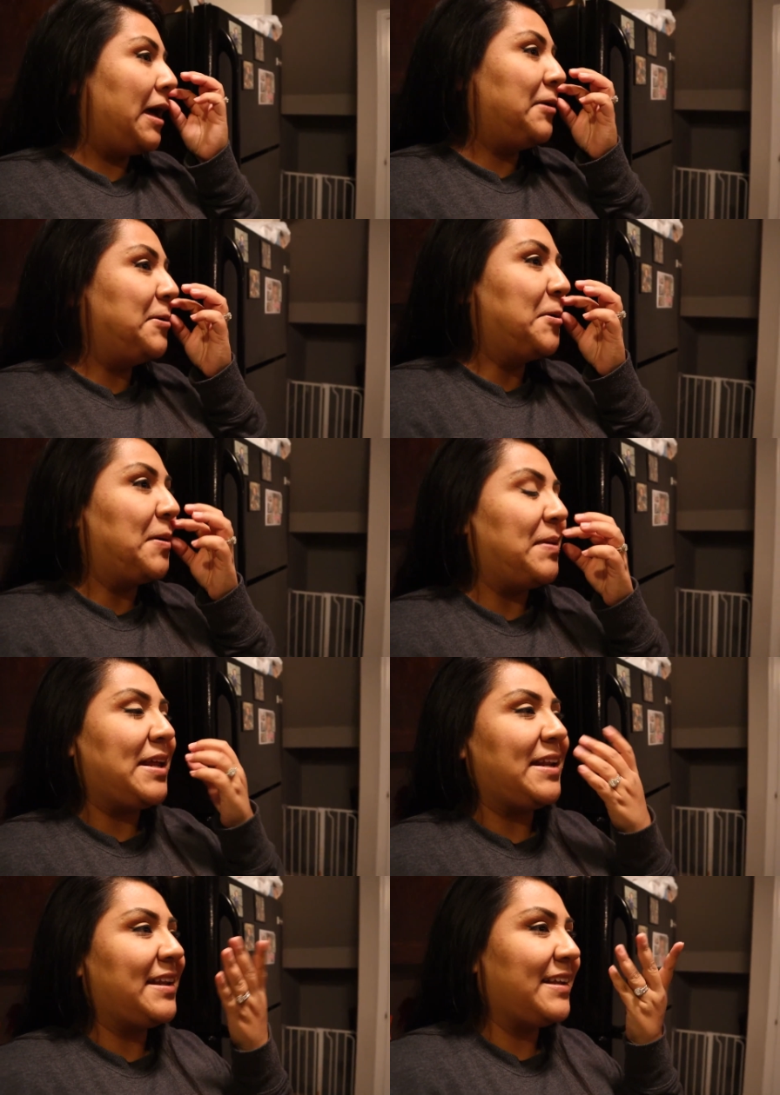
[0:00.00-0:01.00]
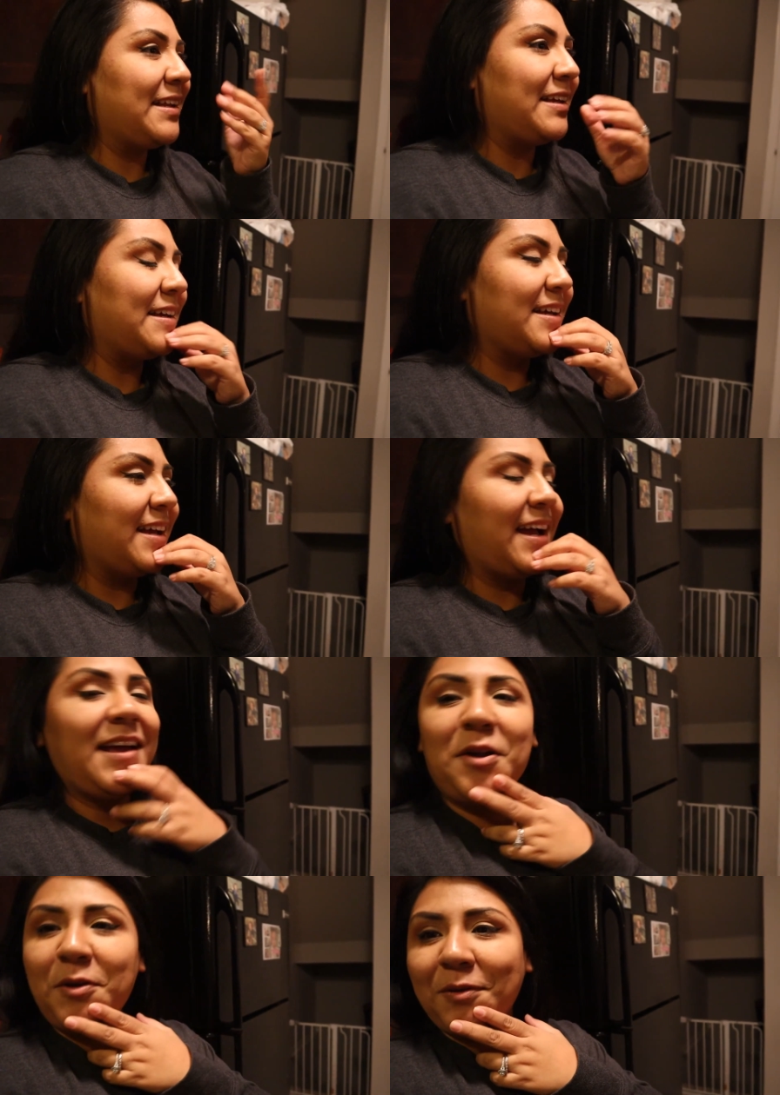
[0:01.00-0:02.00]
I don't know, I mean,
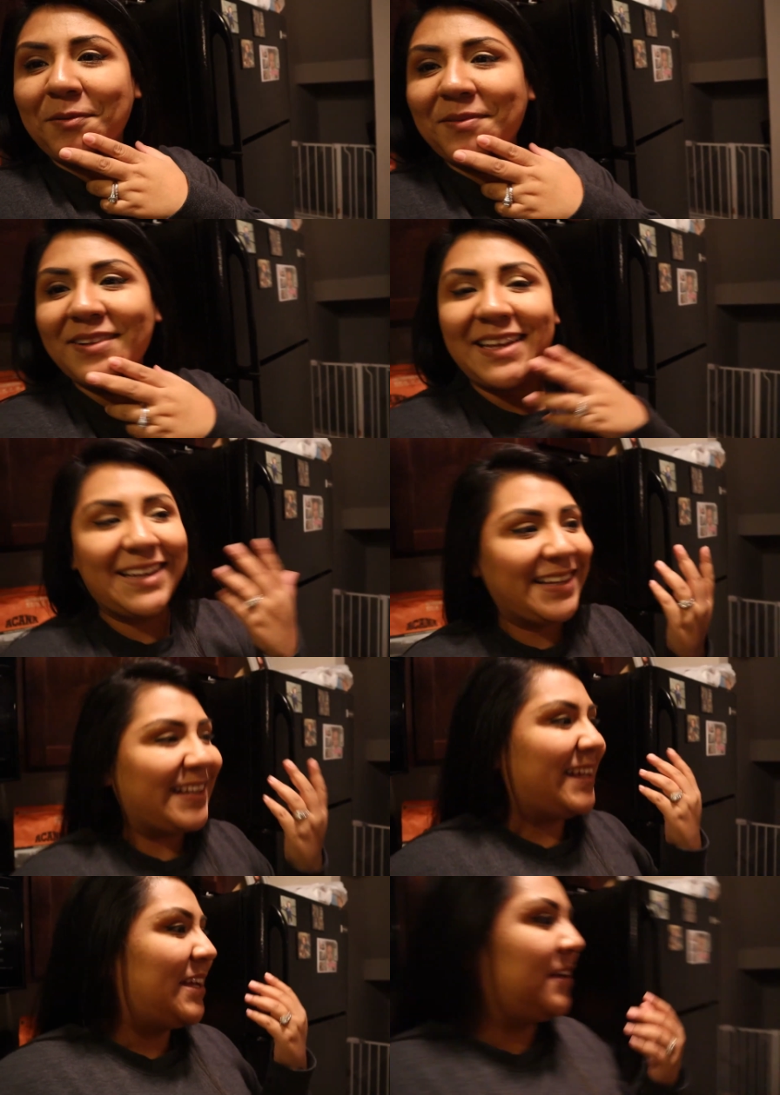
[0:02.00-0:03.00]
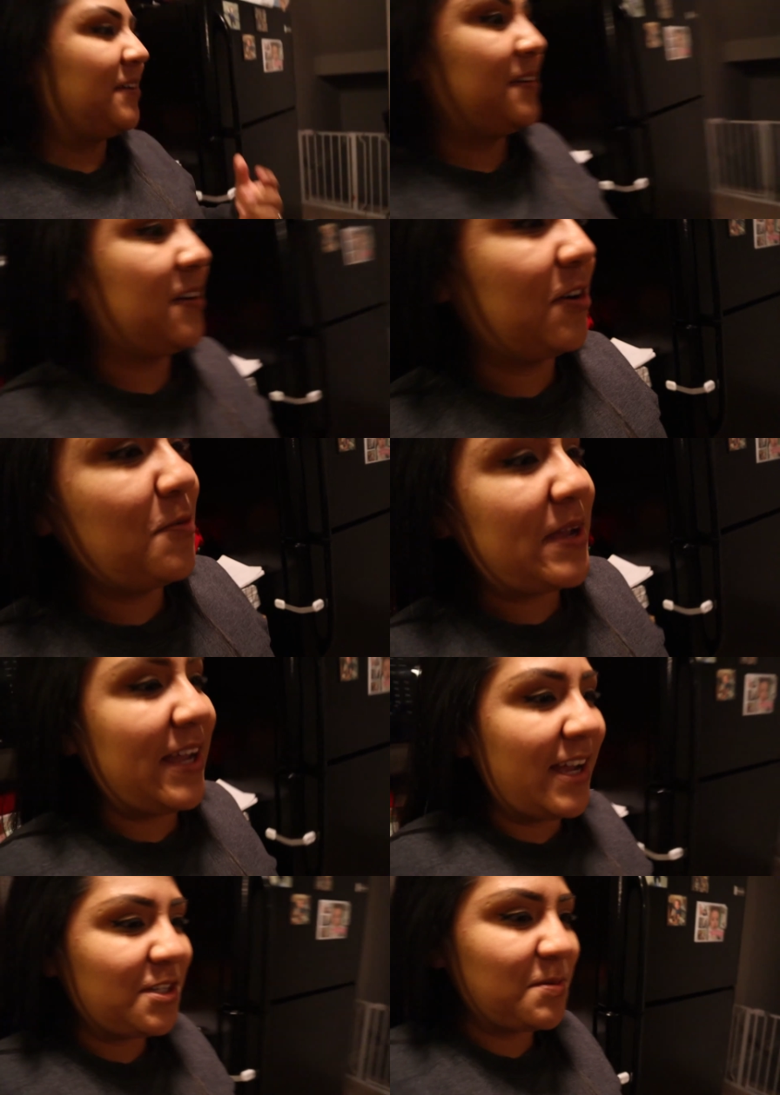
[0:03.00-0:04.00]
I don't know, like, Oh my
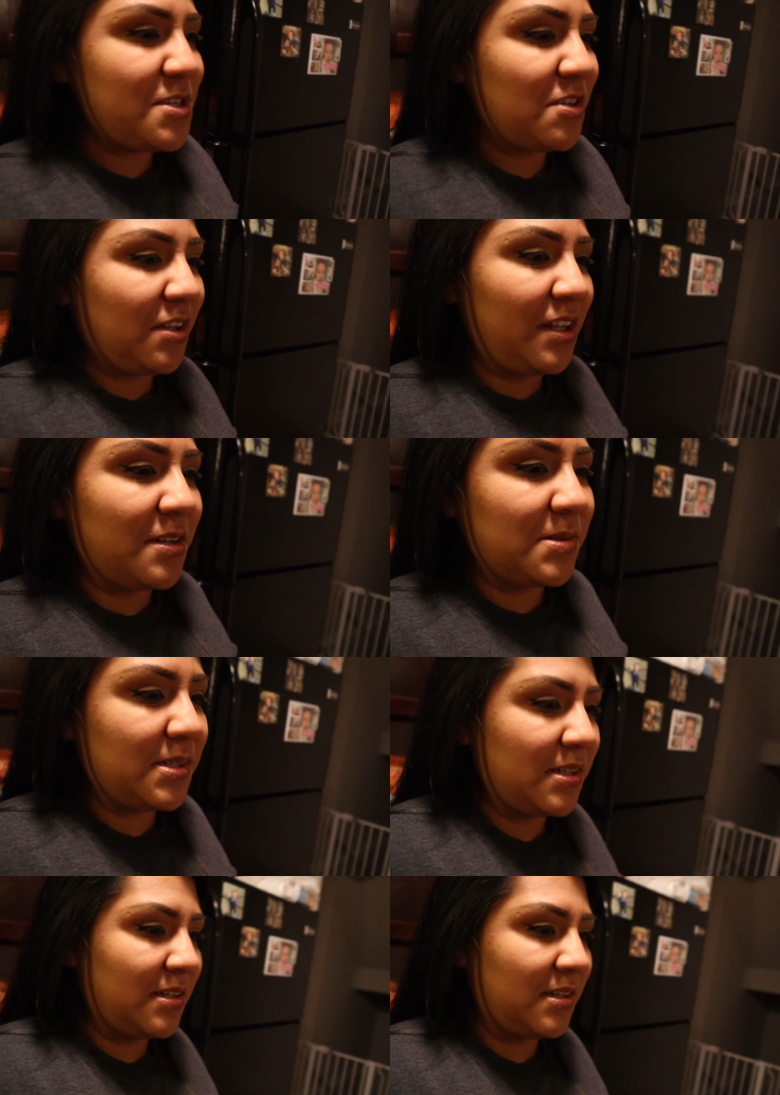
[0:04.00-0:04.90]
gosh, we're close.